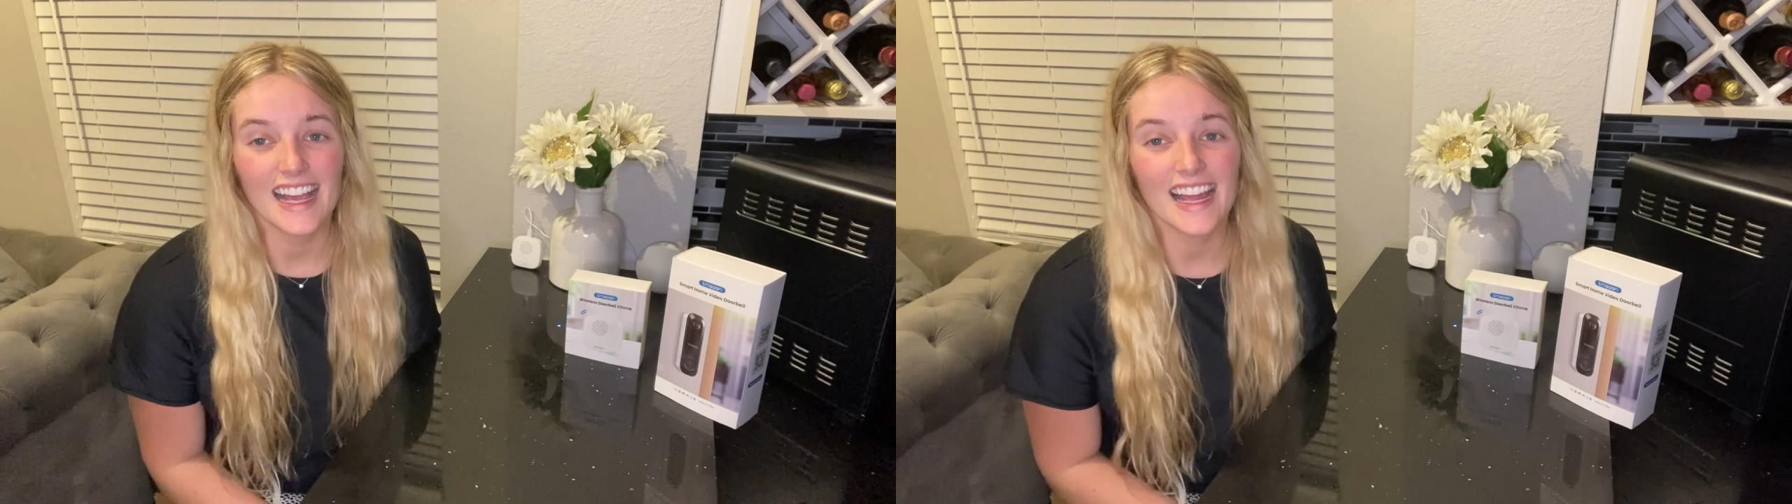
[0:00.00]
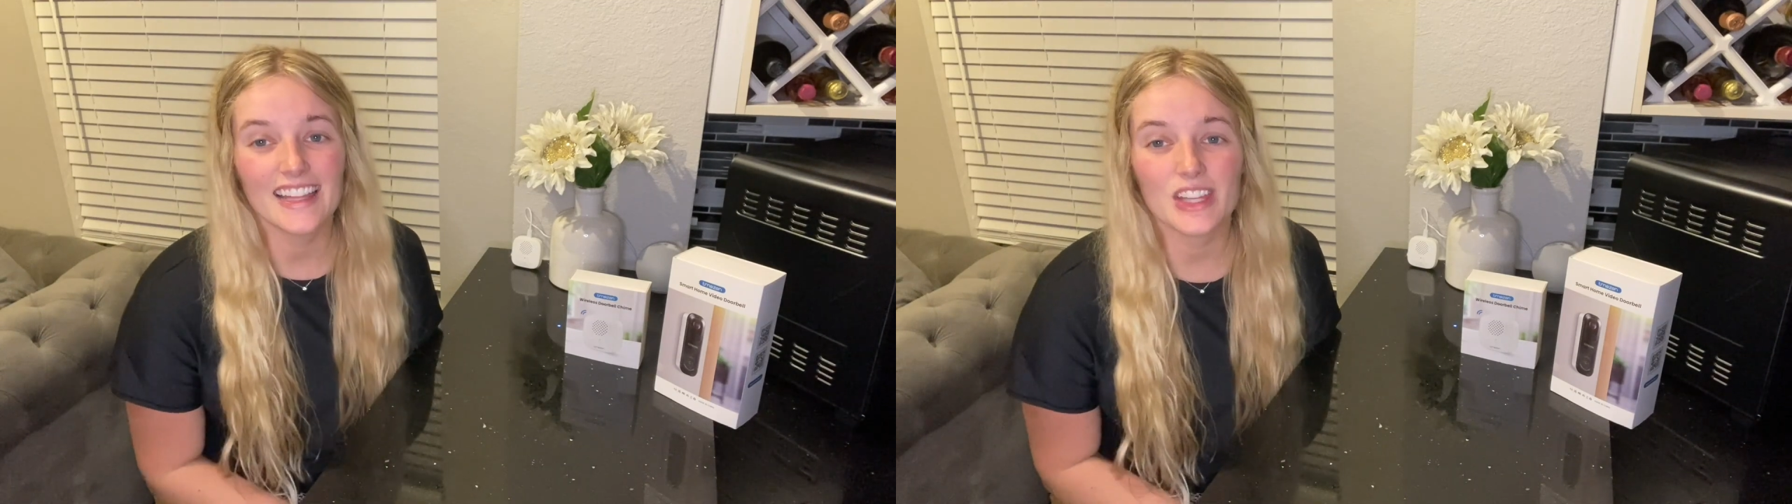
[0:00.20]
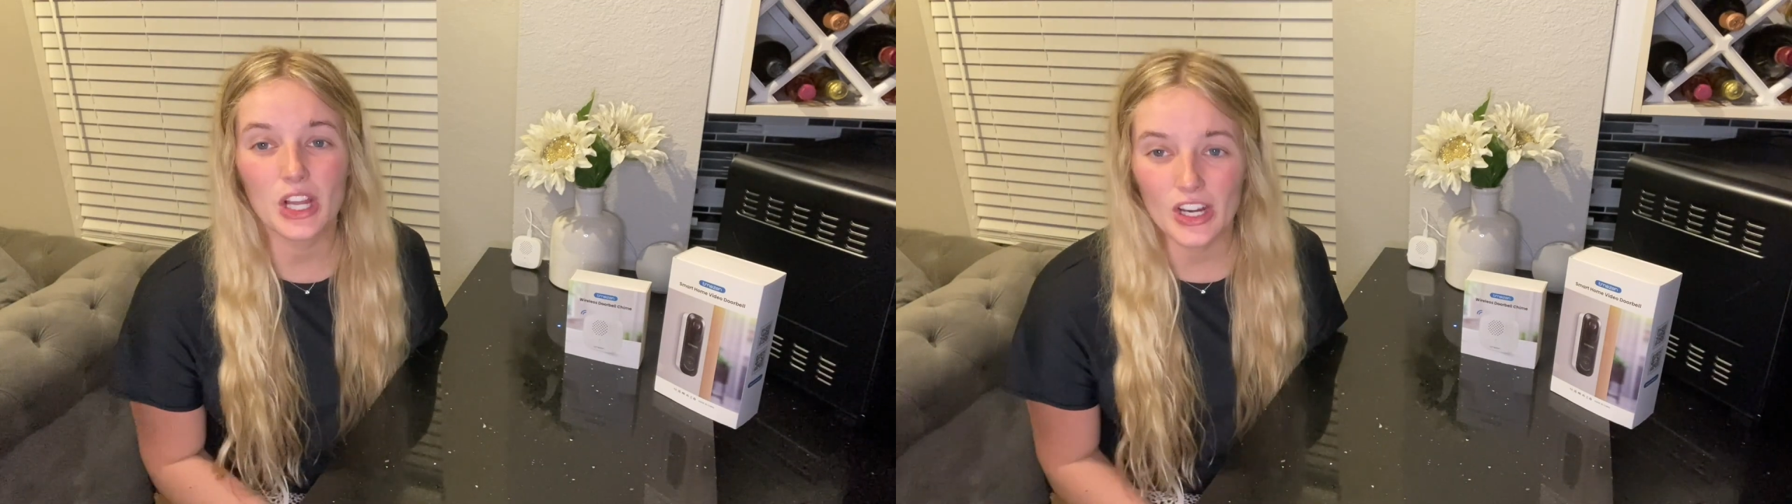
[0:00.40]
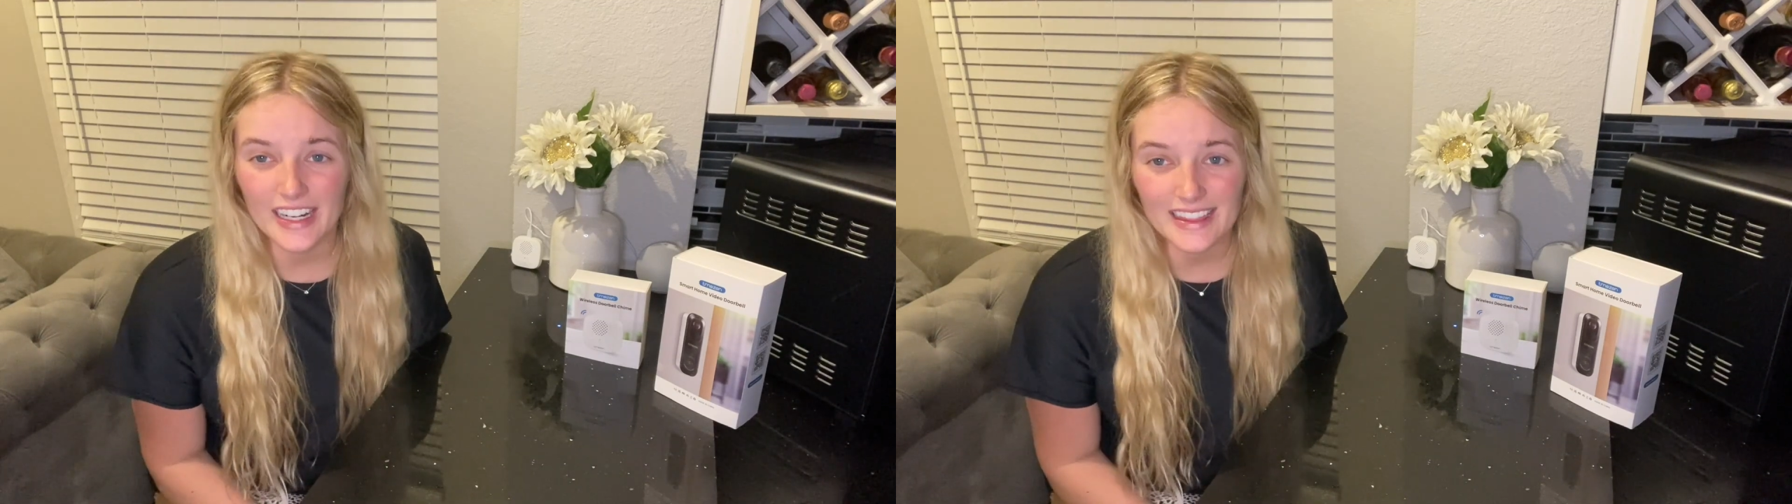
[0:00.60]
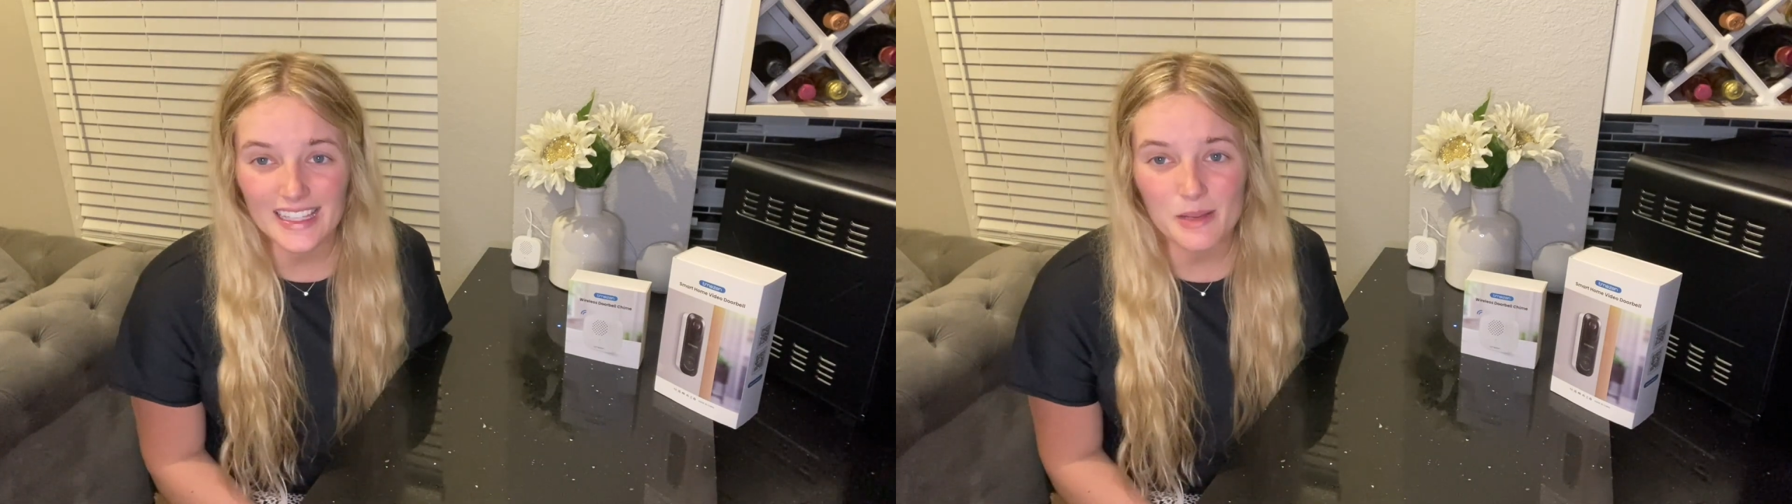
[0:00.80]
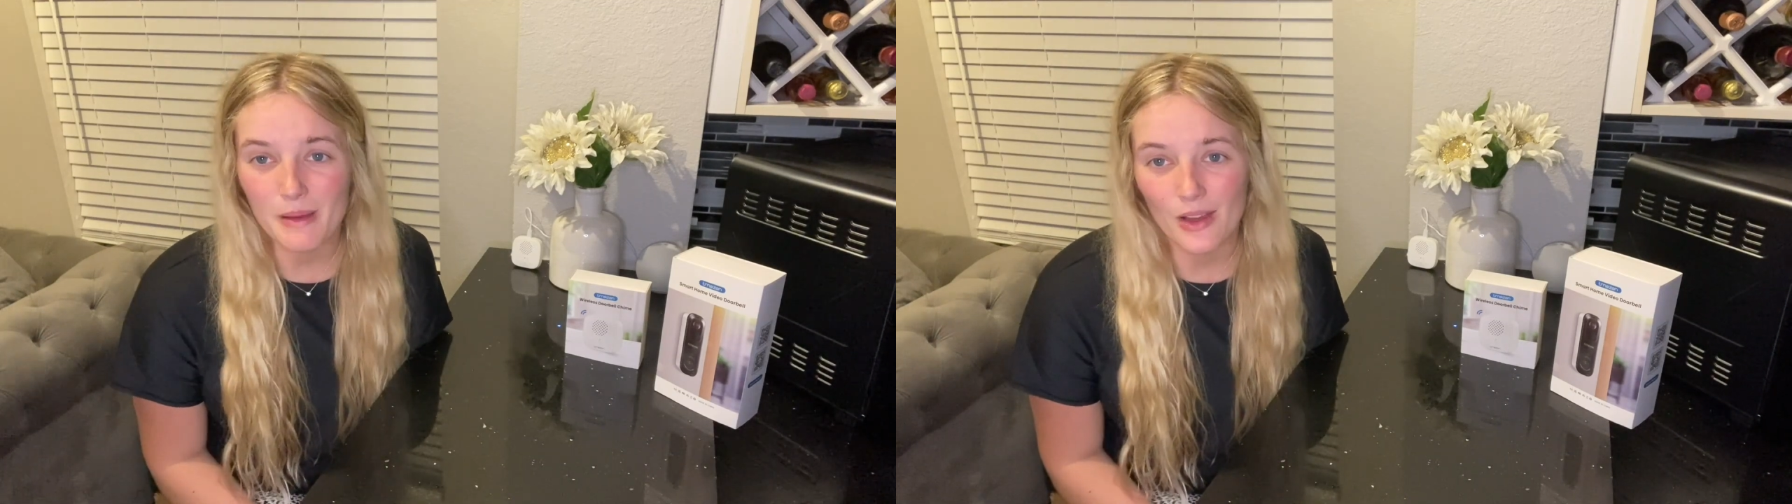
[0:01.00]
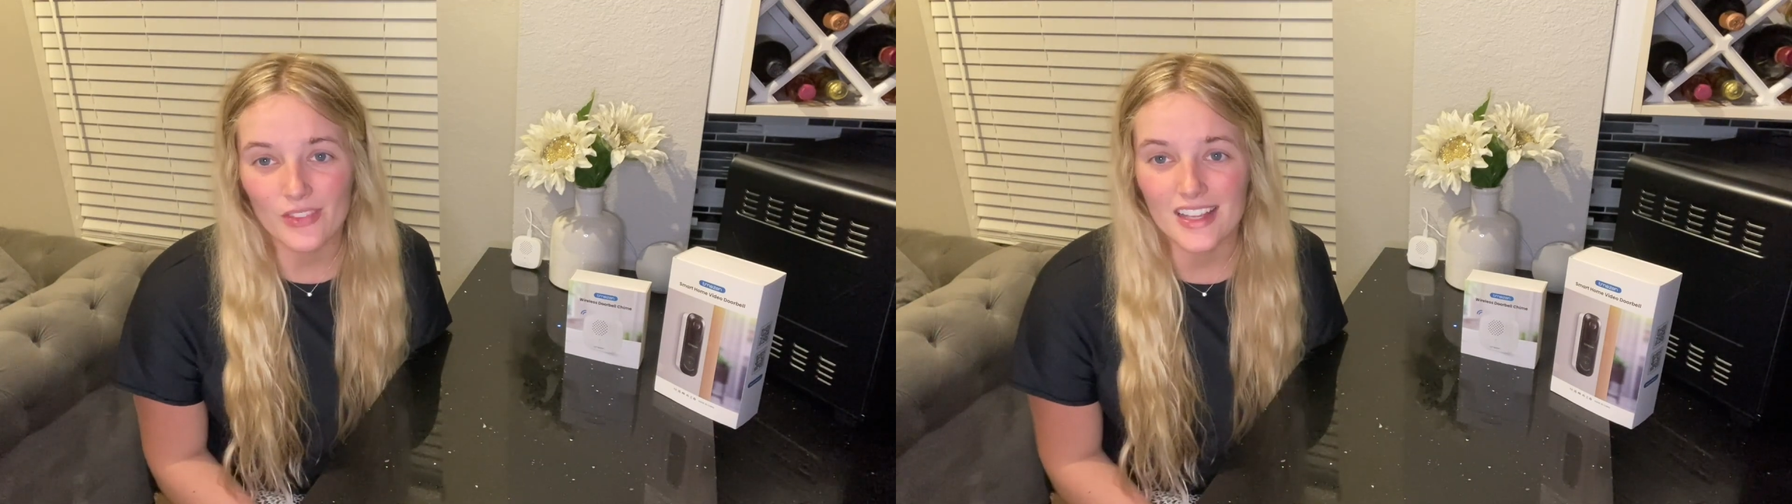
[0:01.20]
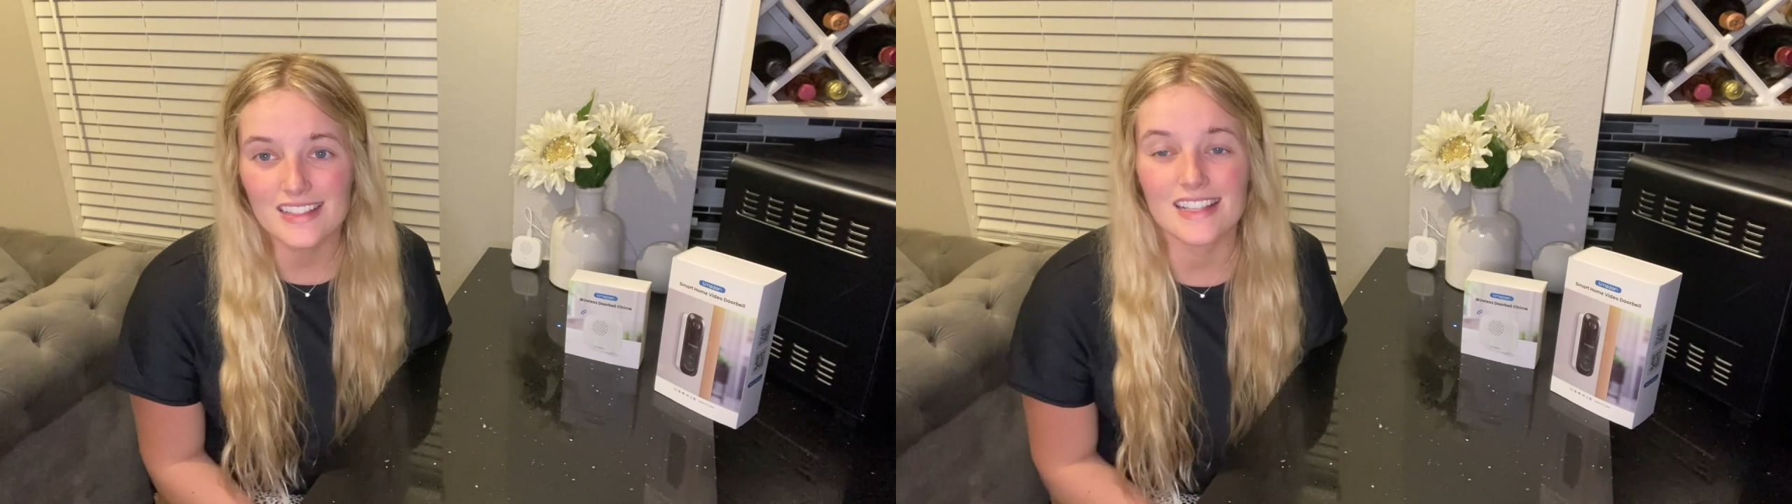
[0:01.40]
And the great thing
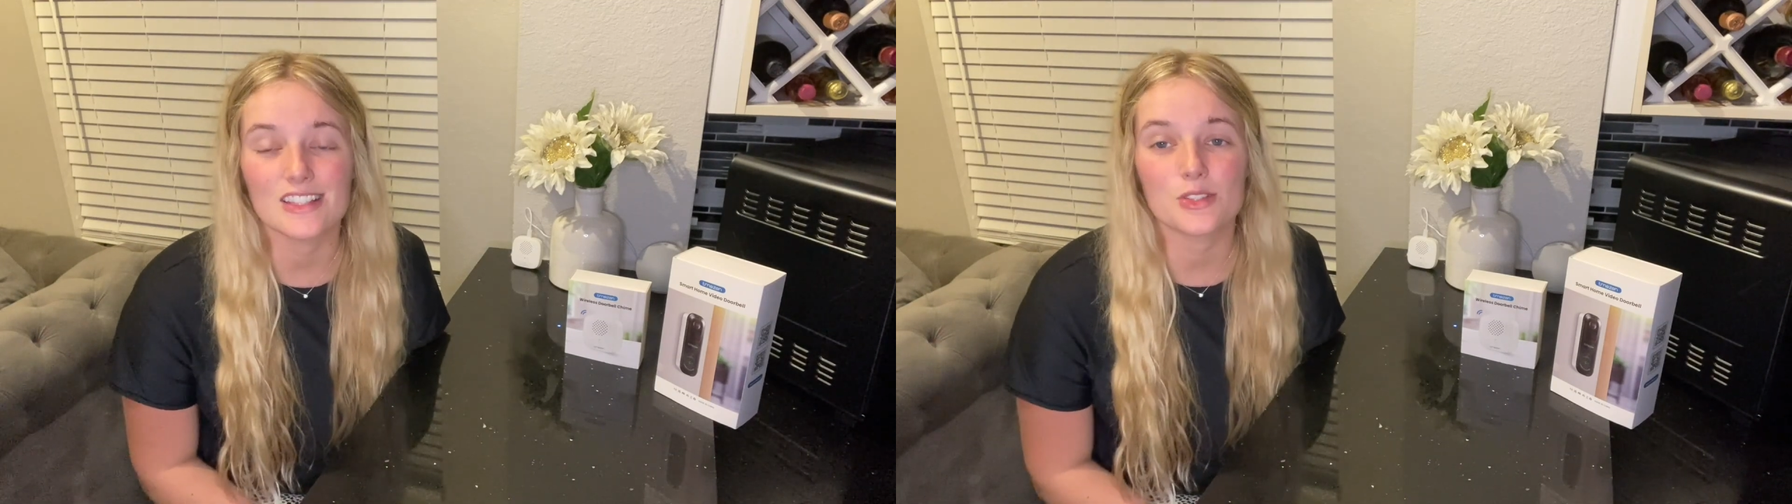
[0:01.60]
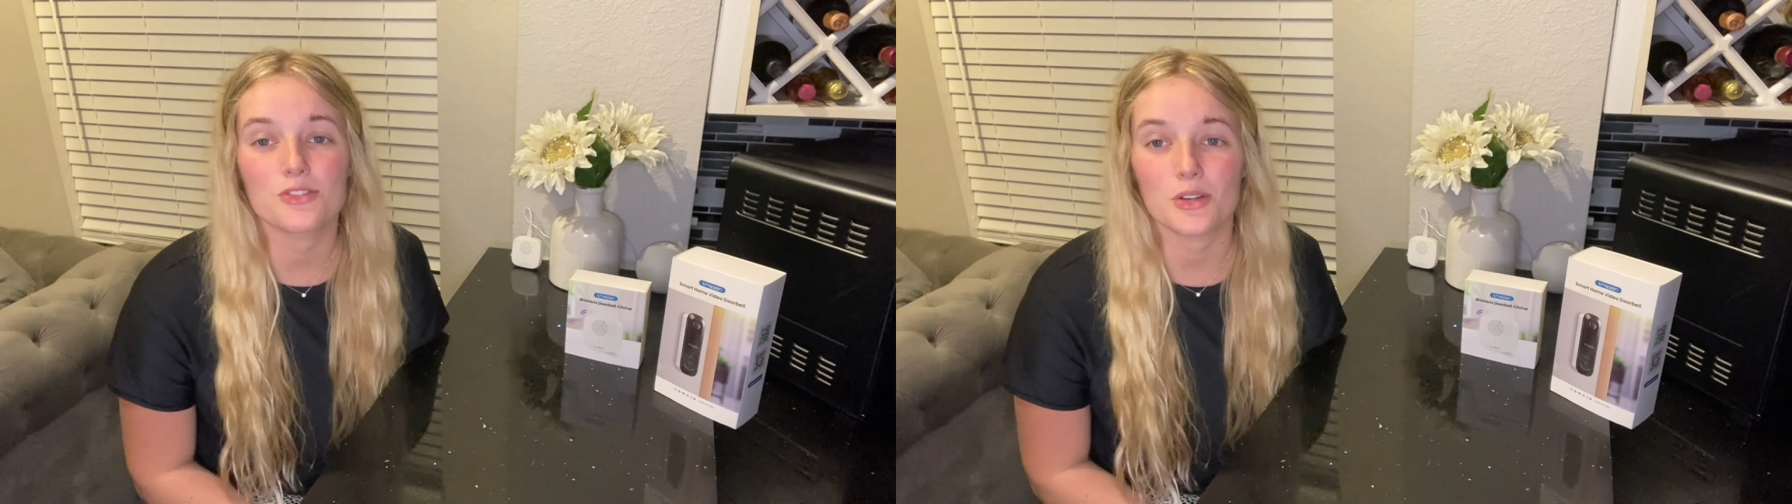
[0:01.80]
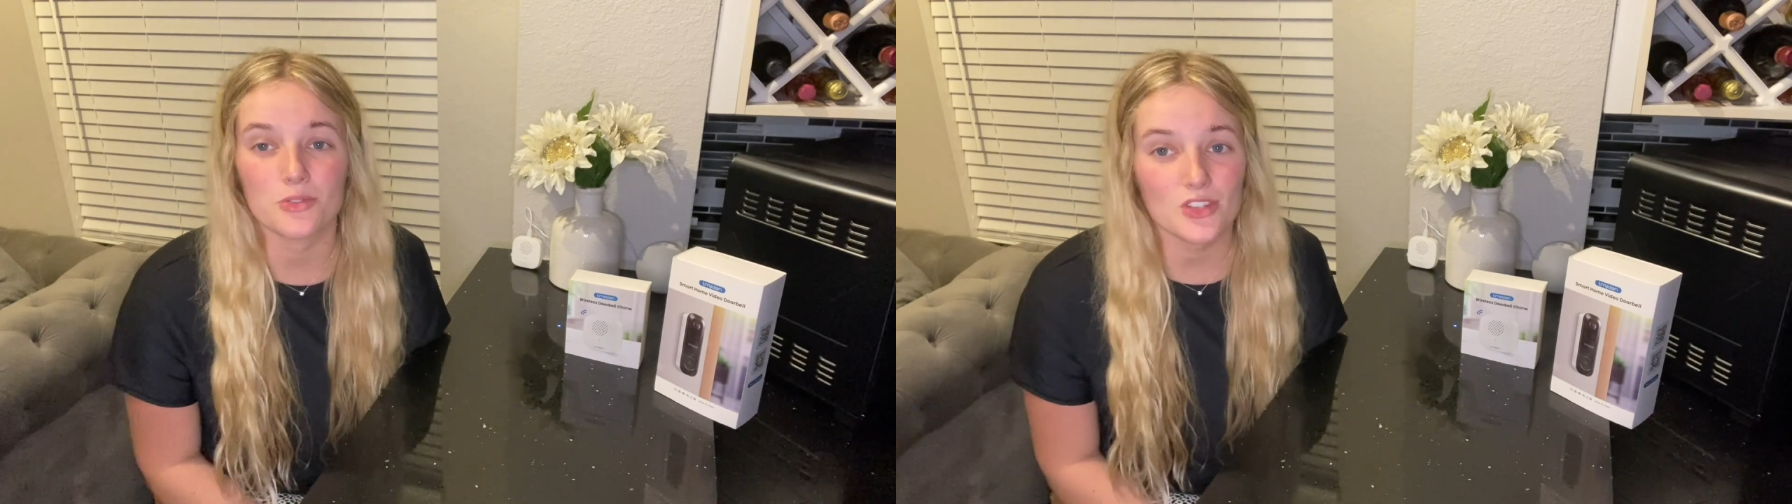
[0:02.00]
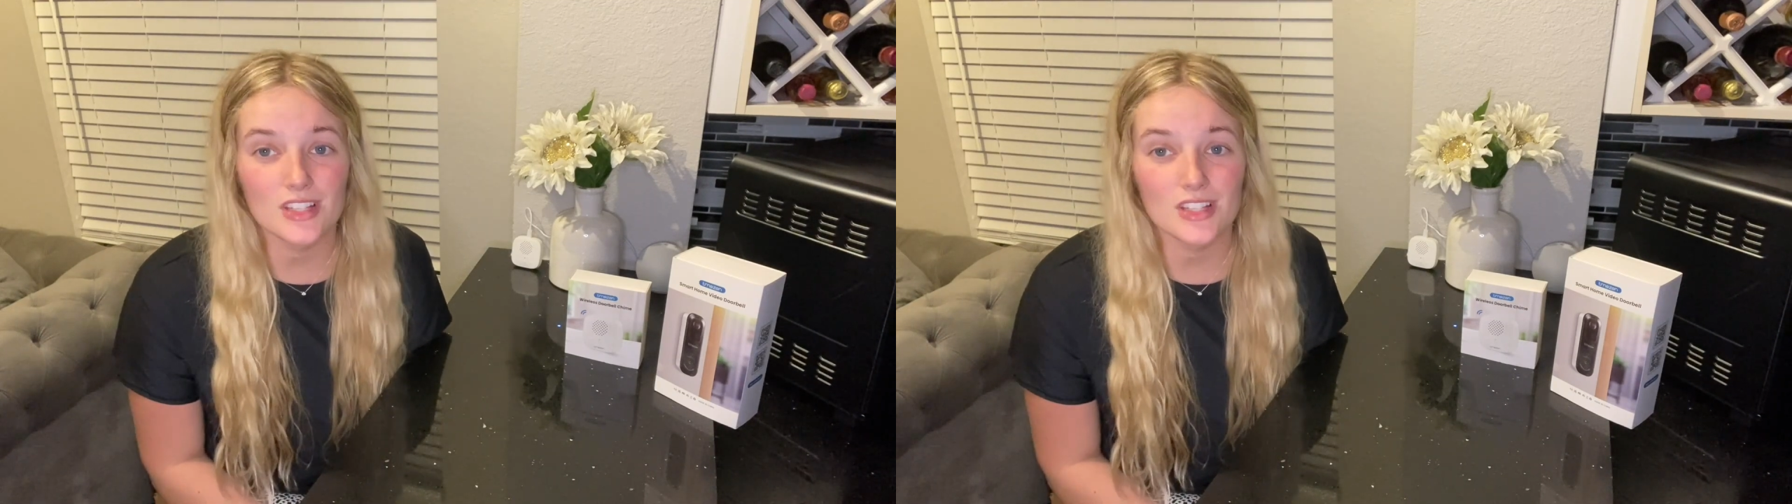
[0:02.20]
about this is you don't